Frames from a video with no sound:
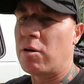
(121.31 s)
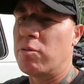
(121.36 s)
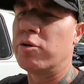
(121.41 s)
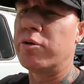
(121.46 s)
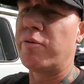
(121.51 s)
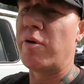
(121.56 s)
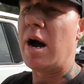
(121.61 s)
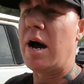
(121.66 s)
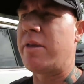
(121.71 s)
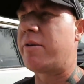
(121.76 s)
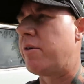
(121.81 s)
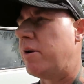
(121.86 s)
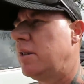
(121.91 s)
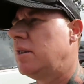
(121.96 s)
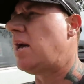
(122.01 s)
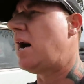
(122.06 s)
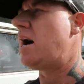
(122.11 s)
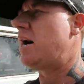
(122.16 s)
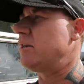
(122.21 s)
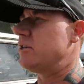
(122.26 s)
I would rather a
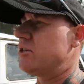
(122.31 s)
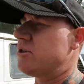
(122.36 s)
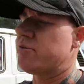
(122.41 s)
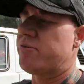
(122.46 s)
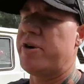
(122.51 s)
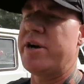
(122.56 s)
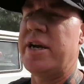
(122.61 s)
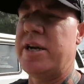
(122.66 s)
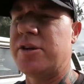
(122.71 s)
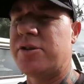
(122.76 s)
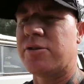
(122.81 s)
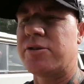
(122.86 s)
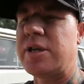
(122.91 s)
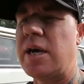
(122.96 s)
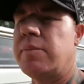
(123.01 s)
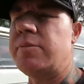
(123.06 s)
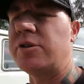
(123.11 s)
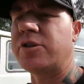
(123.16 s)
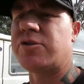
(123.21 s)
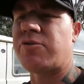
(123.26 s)
large 3-inch or
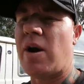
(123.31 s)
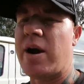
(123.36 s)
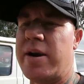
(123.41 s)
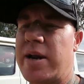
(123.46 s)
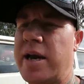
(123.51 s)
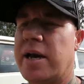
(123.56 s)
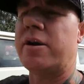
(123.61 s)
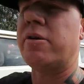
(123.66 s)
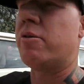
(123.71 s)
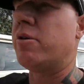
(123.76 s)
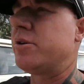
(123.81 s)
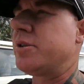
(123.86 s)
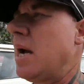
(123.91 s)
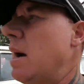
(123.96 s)
something straight out, or a